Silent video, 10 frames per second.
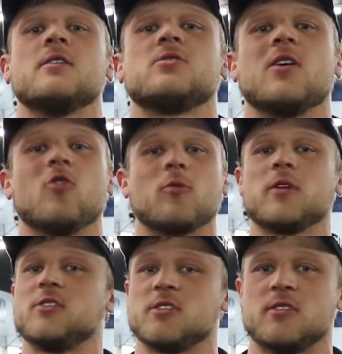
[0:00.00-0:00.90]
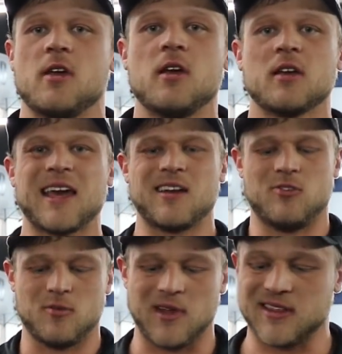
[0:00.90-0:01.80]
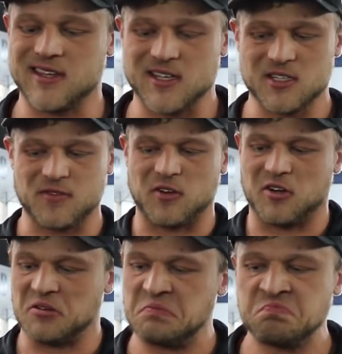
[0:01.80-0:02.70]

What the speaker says: So I normally just kind of do them like this for